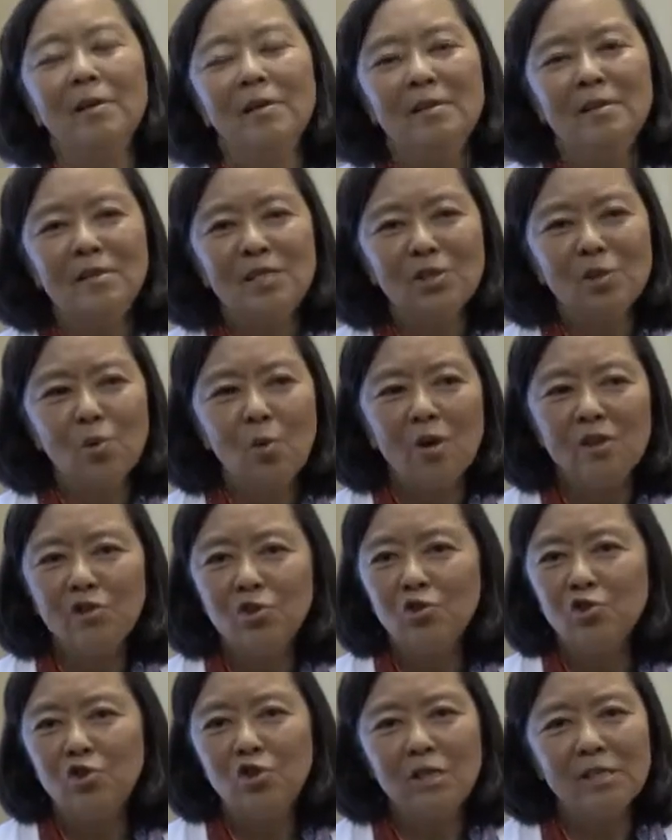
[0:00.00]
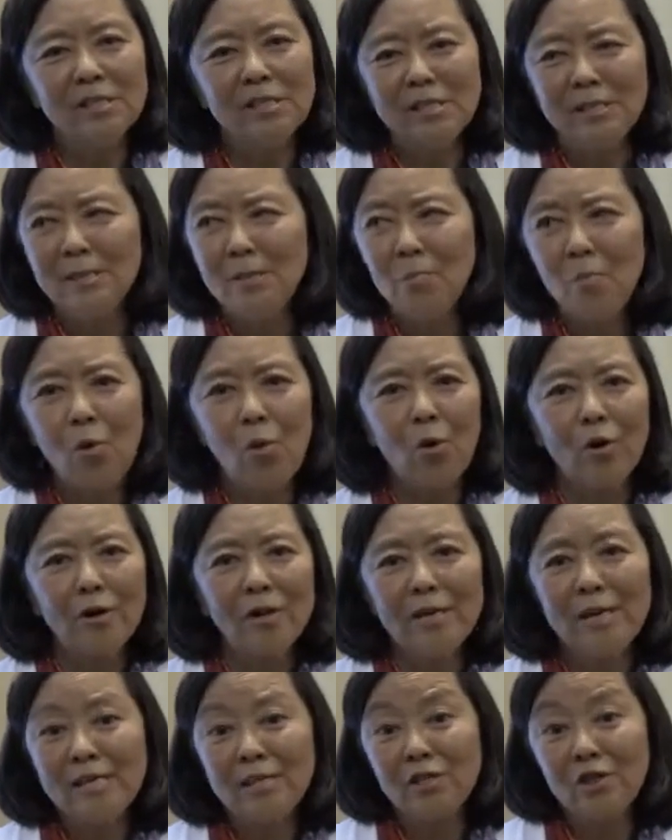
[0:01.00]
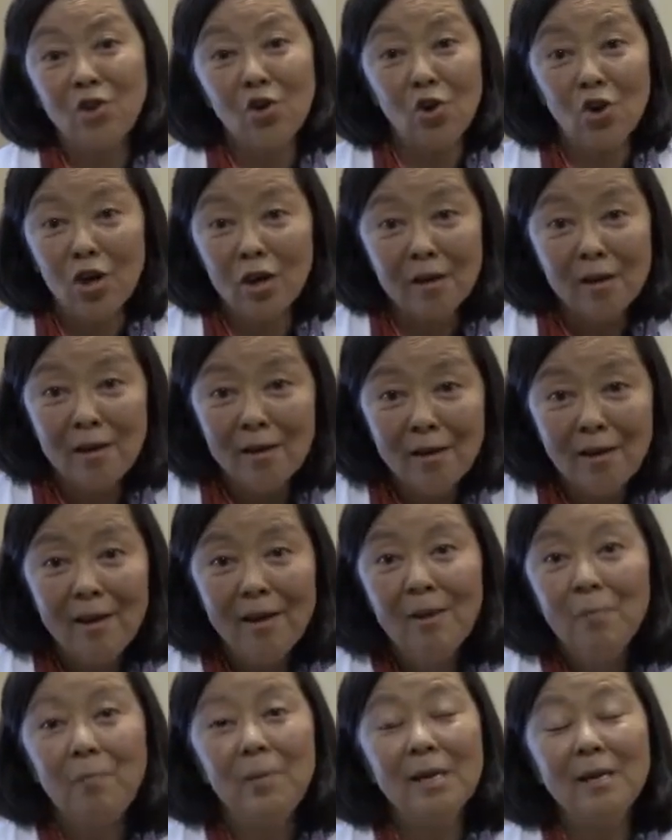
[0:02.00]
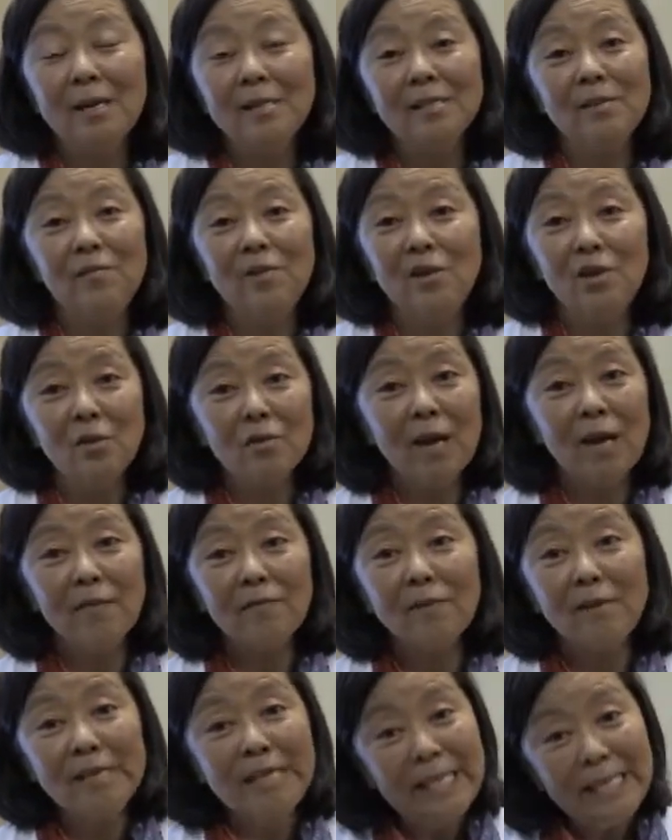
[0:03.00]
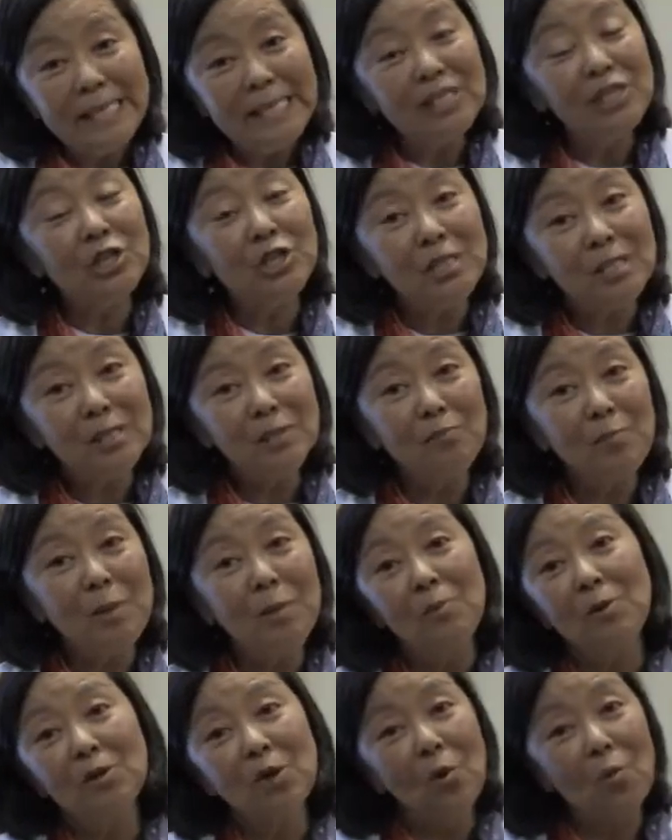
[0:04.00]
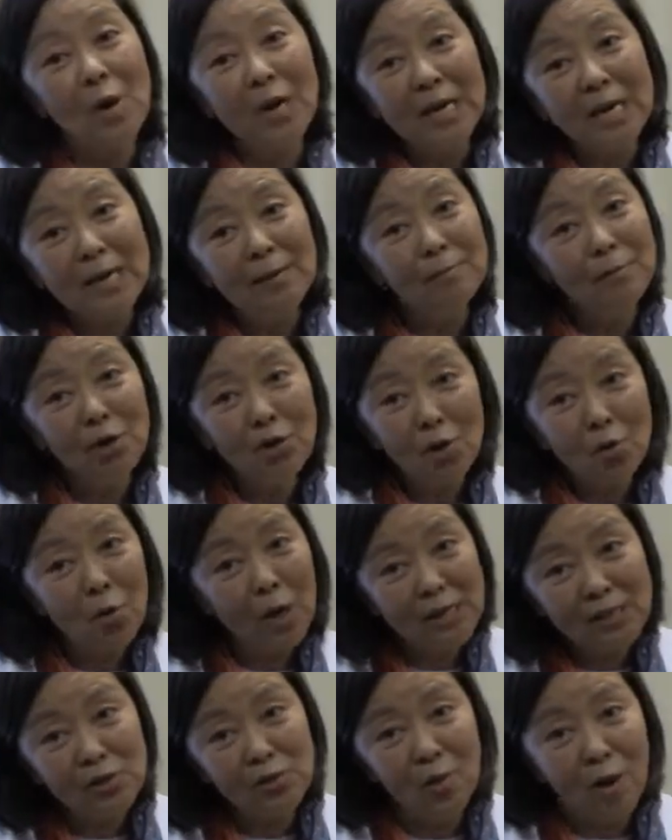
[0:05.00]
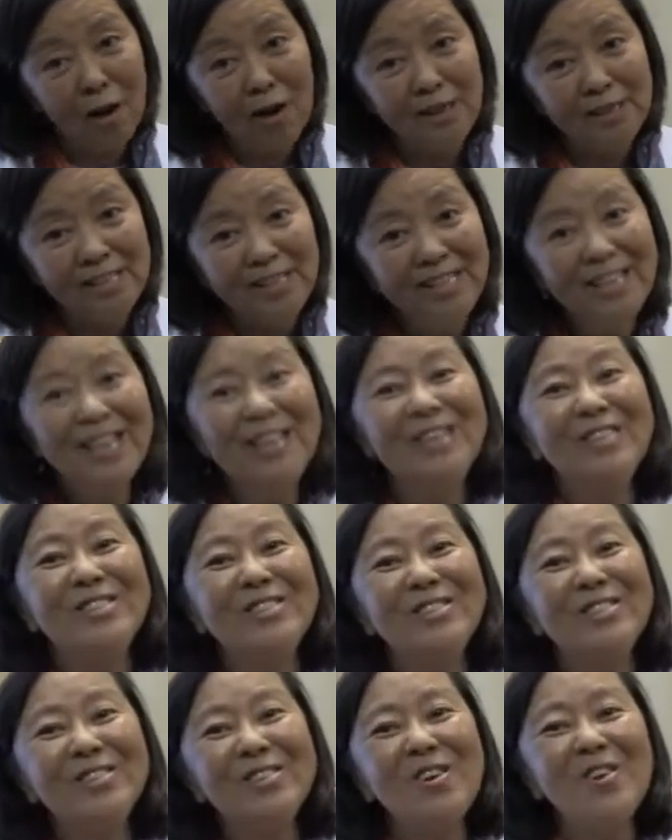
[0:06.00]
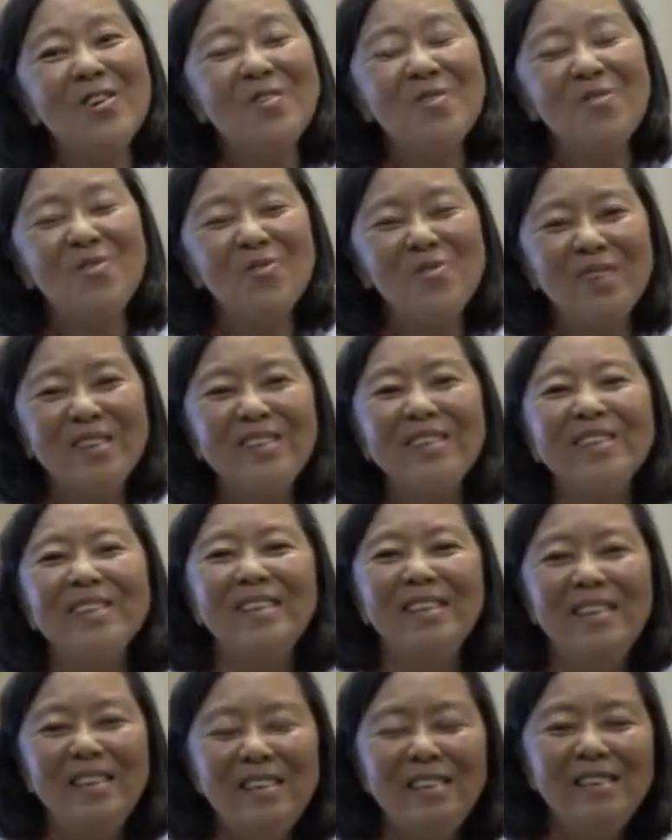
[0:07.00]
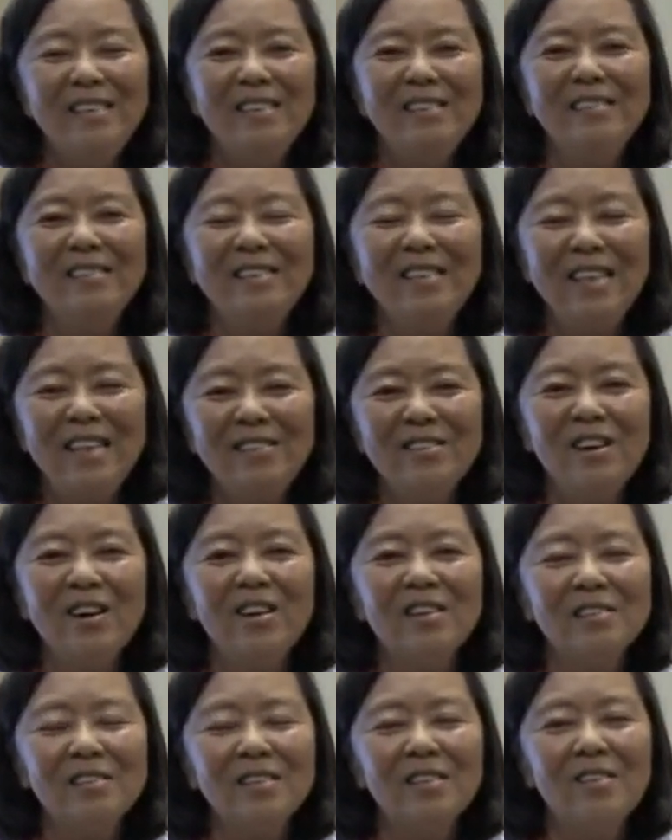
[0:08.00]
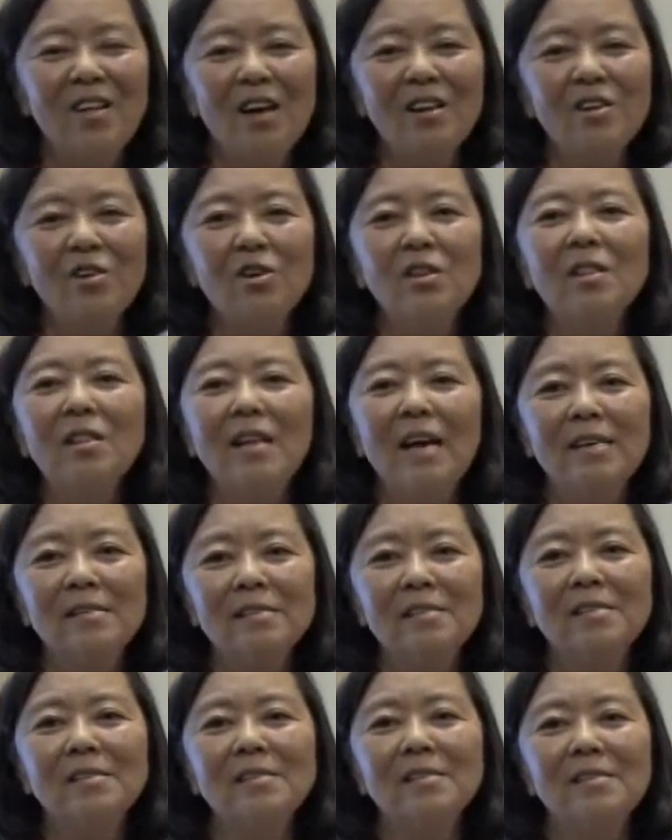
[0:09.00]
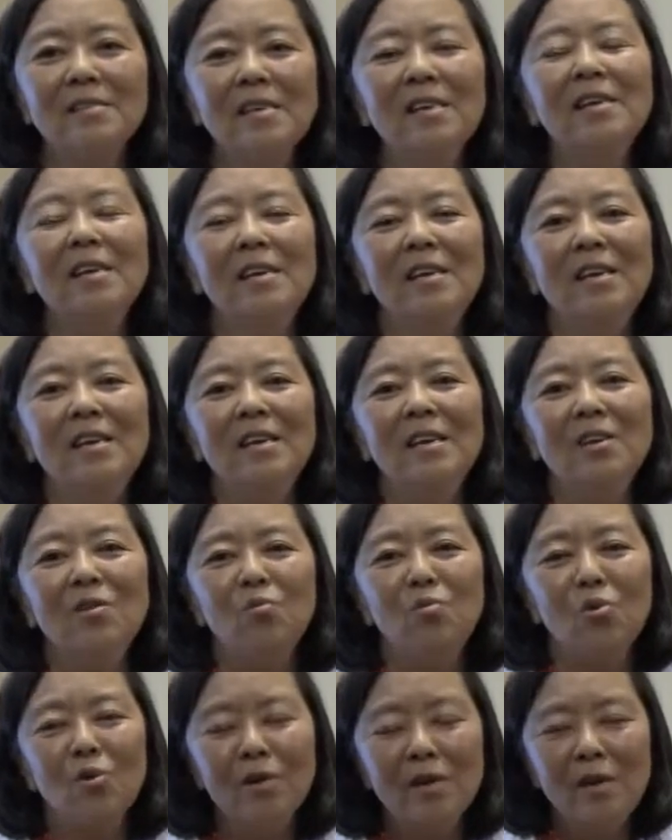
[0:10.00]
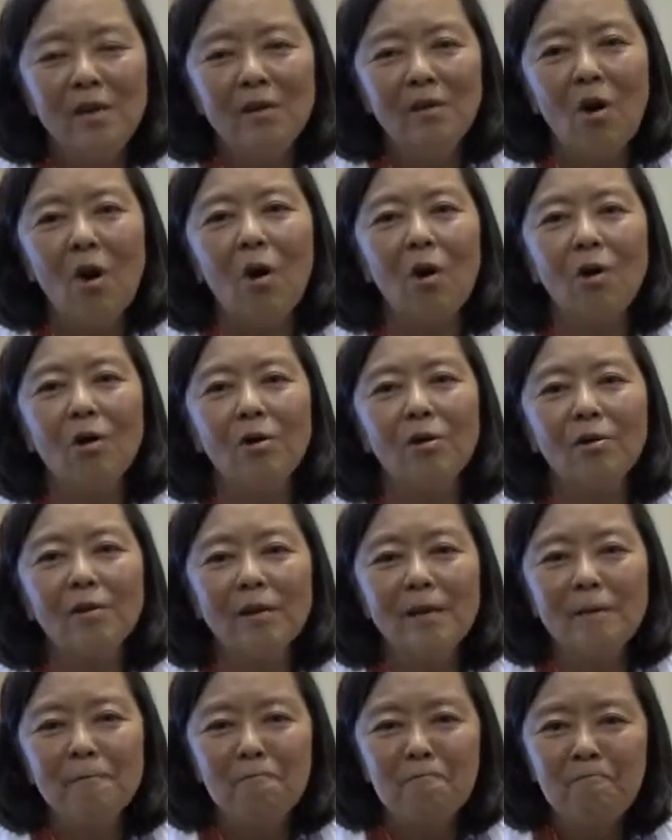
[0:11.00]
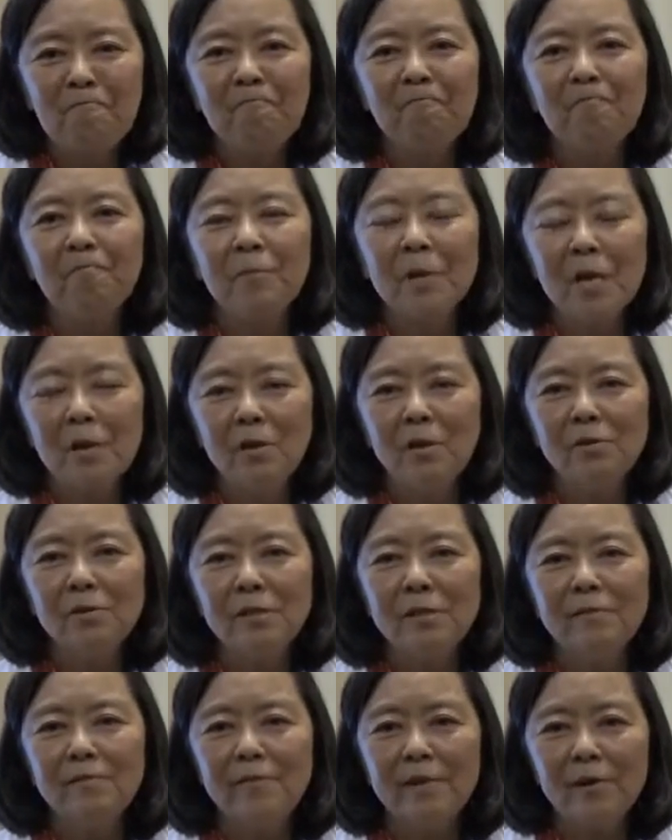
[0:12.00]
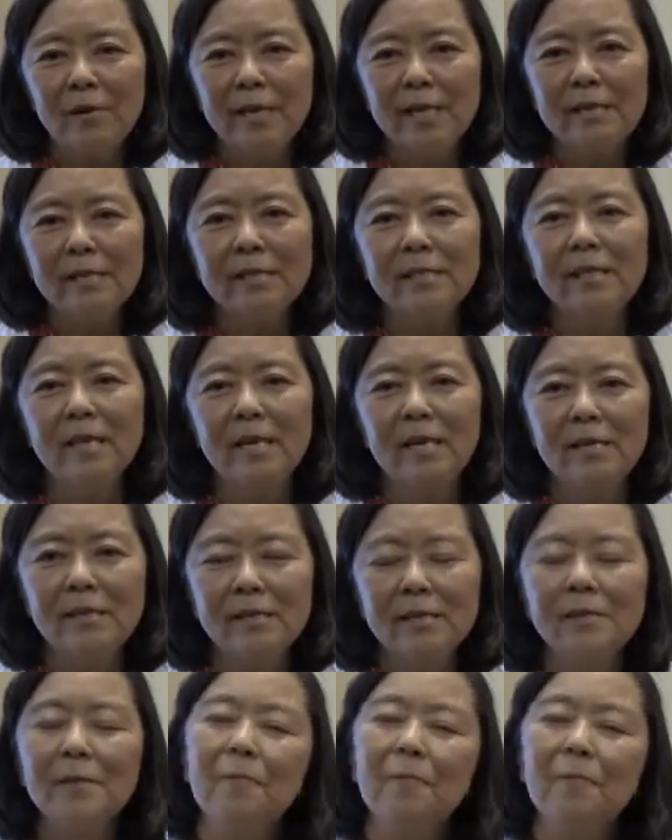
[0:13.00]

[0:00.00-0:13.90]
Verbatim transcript: The dishwasher's just as important as the cook because if you don't don't have clean dishes, people don't want to come to your restaurant. So yep. he, they taught us a lot of good lessons in working hard and those yeah. various things.